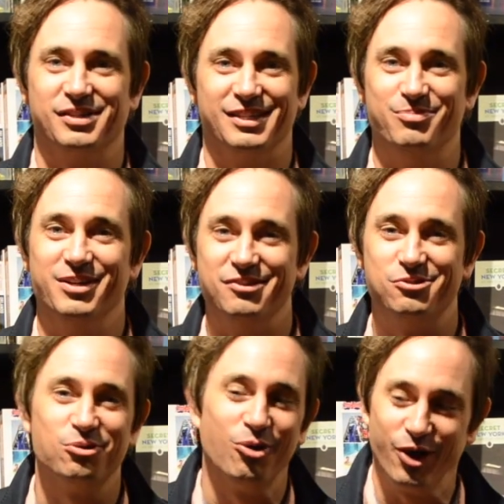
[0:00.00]
It's been a
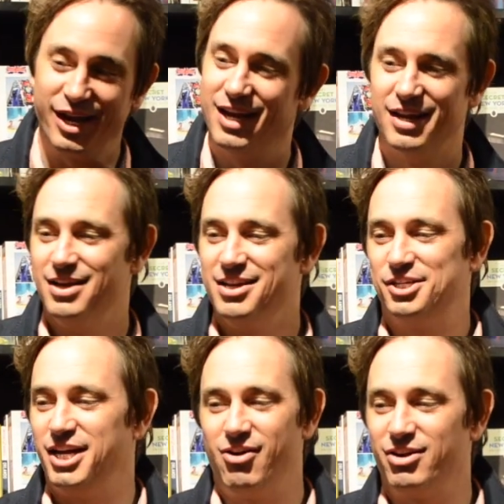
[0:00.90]
joy
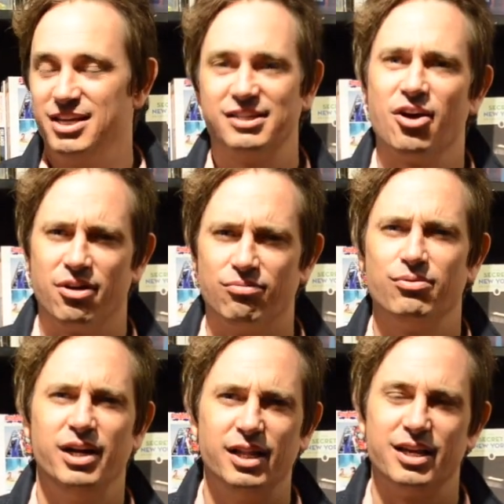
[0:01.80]
sharing these kind of
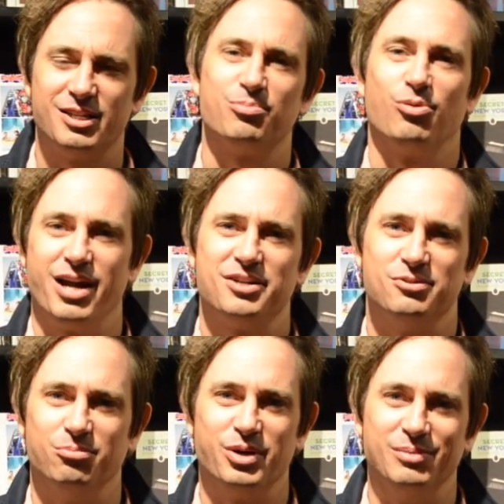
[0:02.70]
really
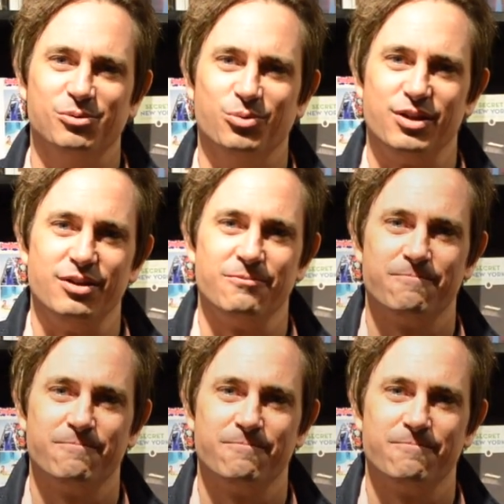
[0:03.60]
inspirational people with you.